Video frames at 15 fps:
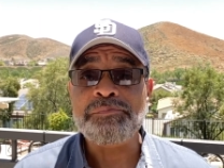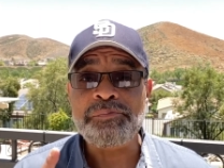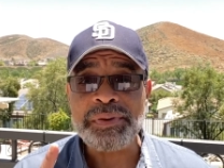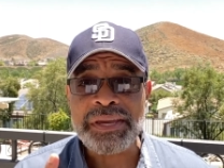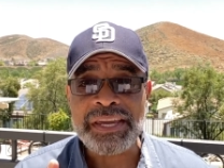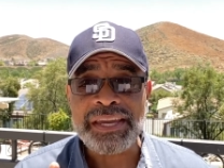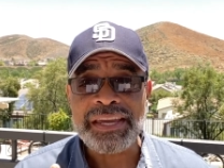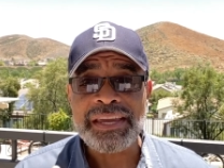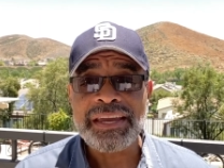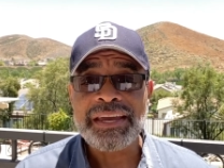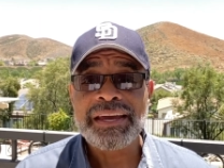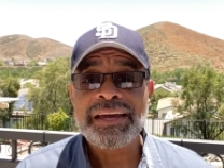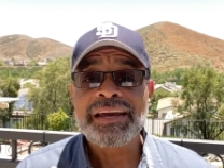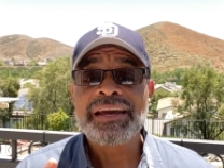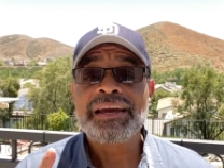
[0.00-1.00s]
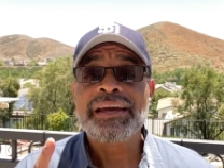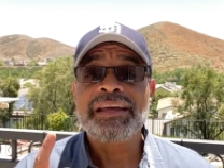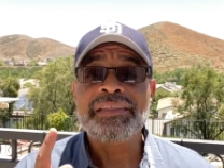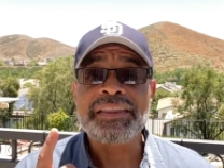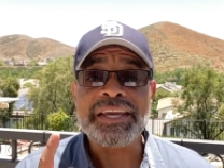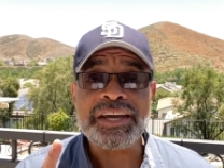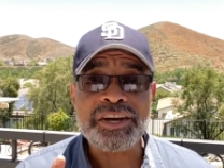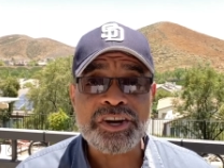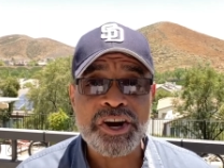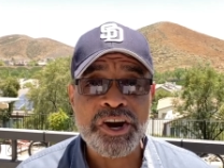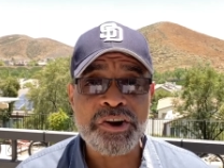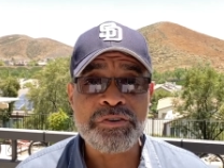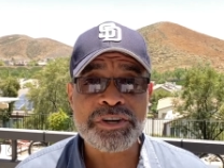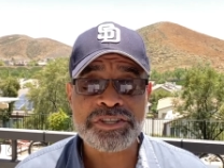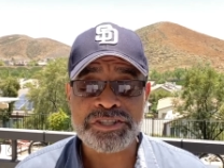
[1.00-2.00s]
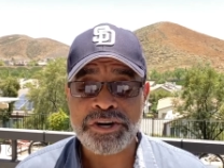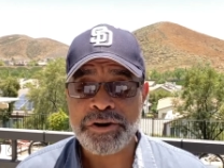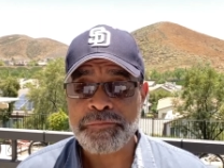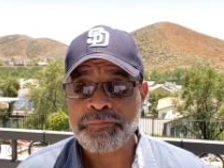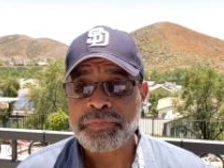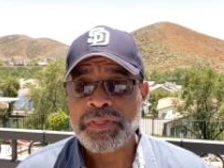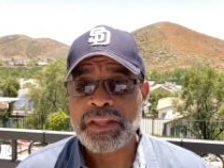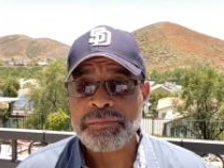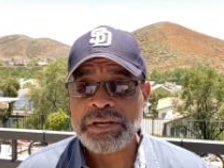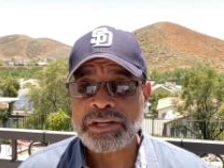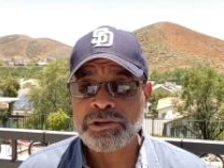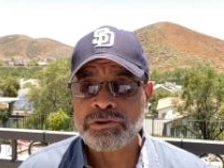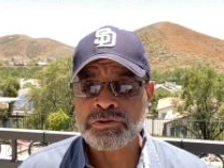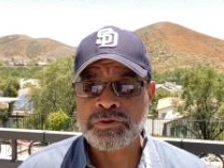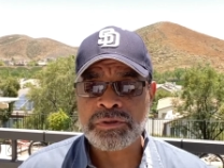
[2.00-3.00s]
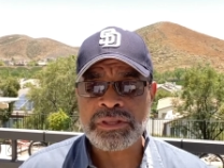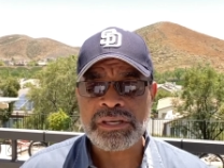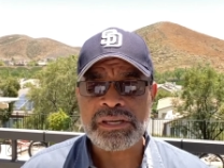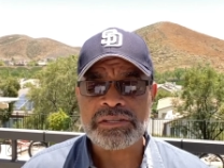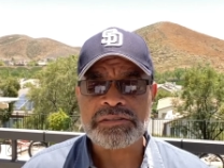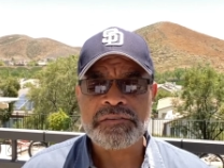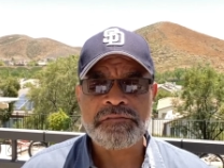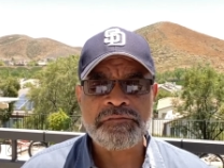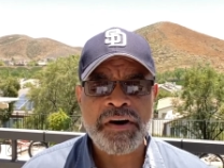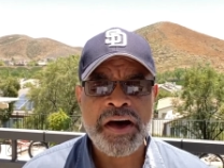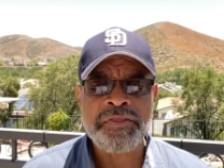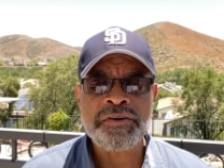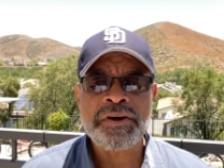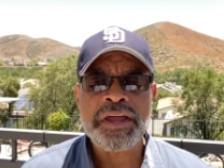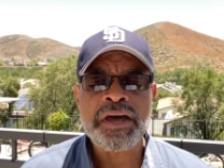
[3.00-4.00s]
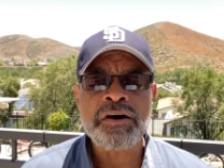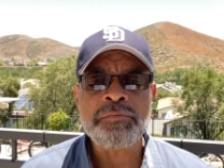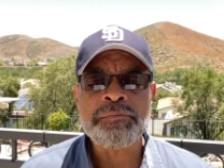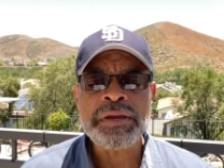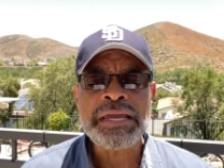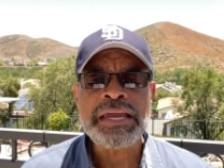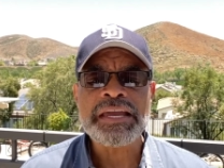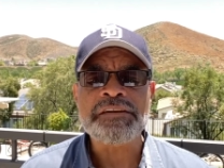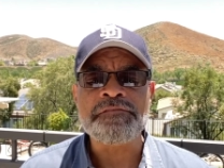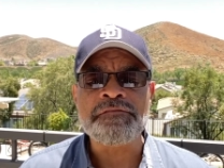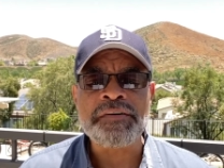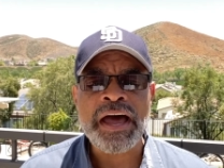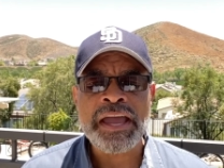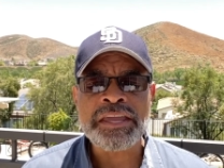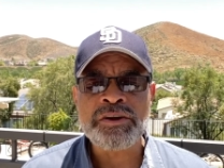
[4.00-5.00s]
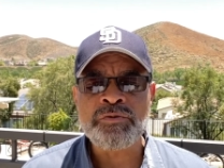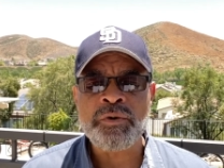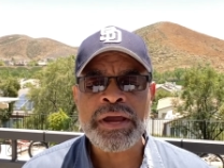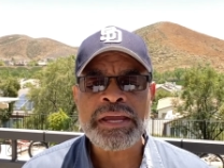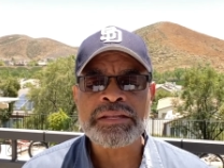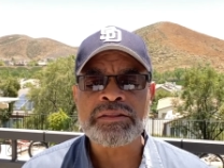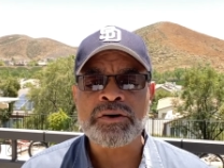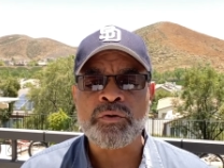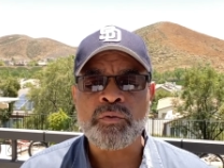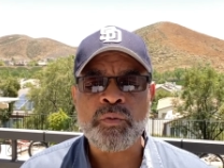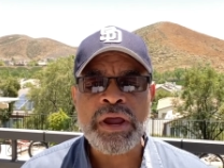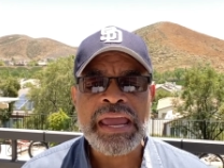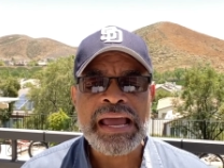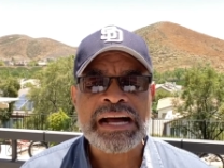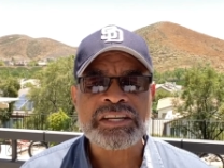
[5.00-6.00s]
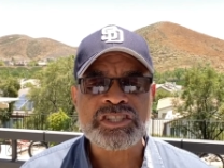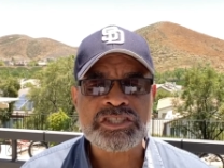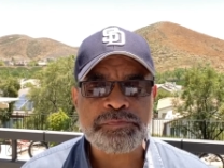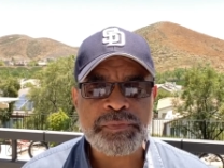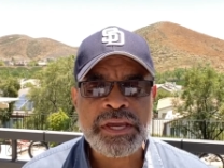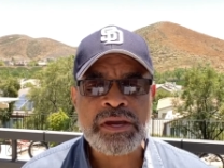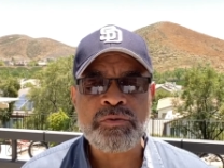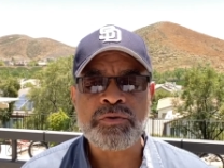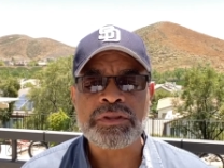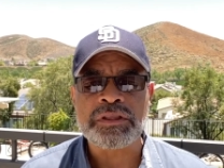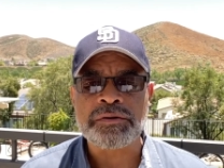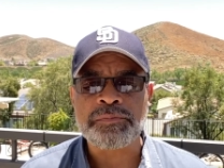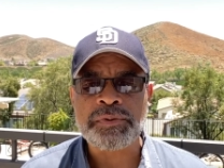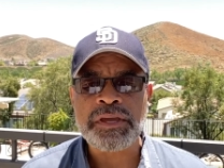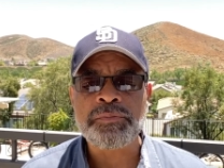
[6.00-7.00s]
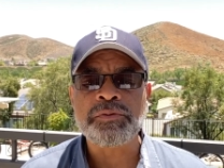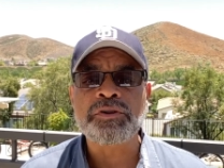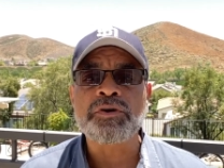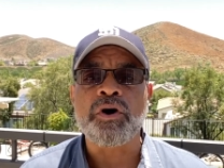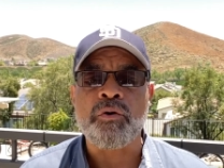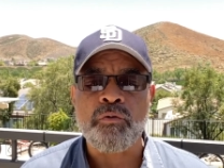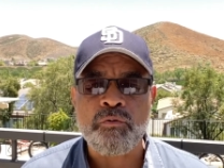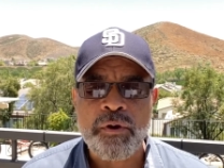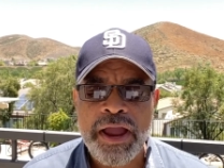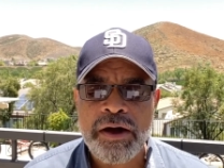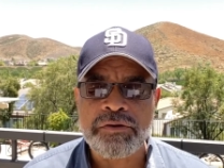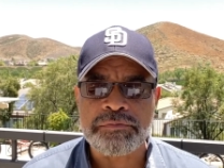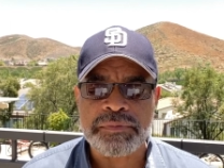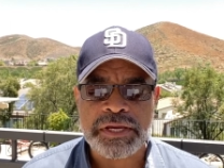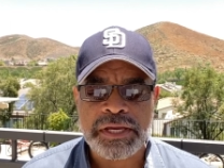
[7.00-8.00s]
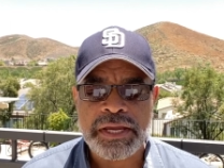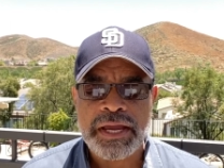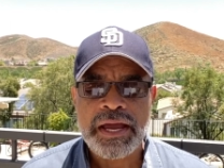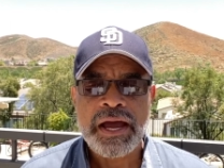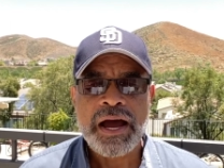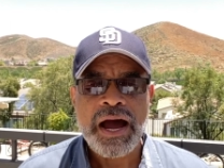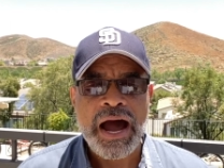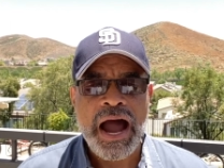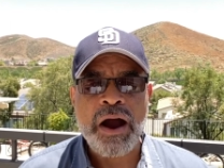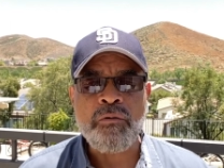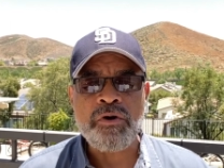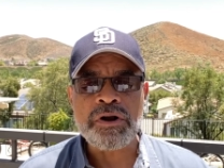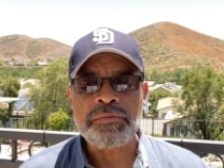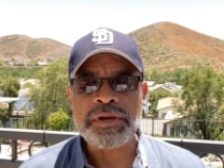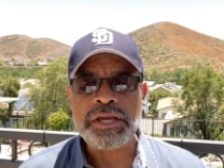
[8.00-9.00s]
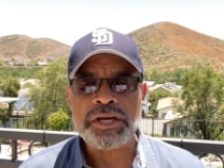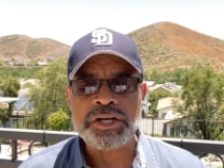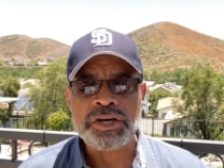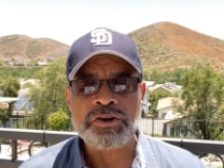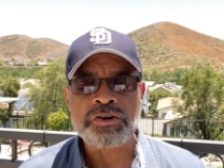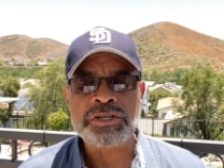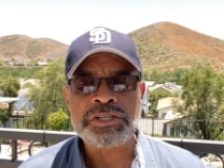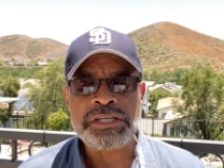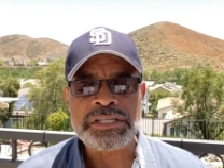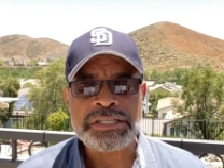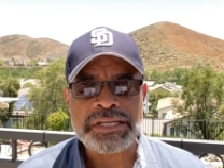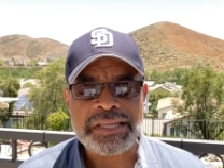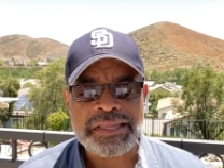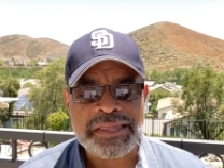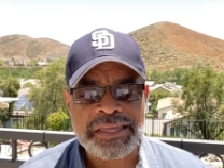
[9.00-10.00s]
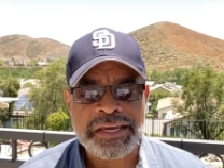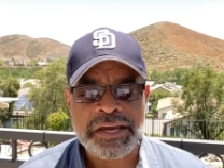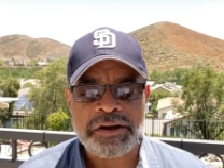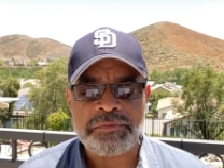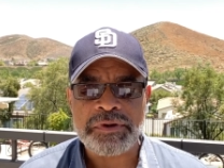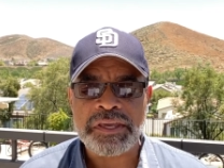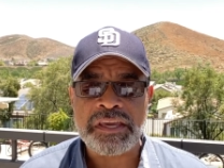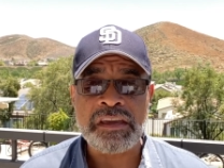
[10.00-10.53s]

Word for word: Be the encourager. Let me close with this Father, help me evaluate the way I speak with the people around me. I want to be encouraging to them.